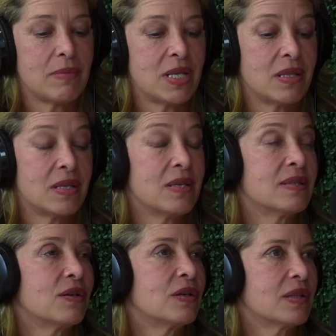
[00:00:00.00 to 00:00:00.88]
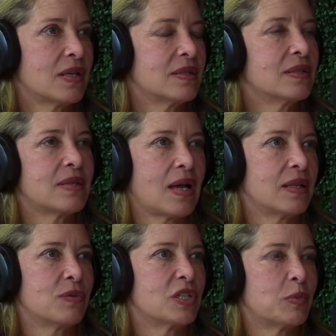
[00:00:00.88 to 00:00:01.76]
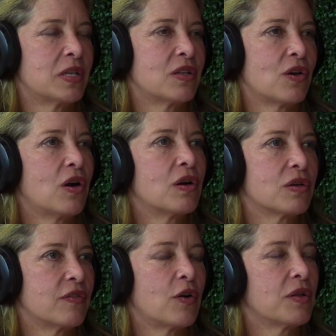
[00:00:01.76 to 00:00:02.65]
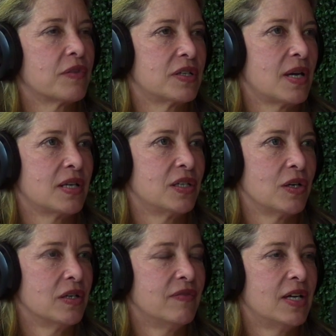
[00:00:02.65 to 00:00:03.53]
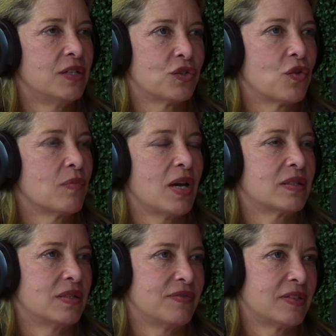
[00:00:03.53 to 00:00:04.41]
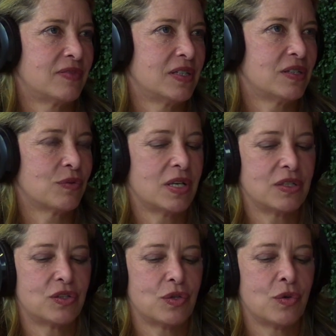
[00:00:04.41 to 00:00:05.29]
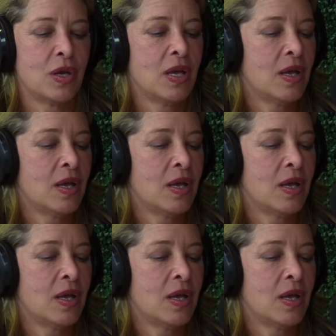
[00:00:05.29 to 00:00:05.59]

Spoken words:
But I mean, that's exactly what's been at the heart of all of our dietary advice going back to the 50s, right? So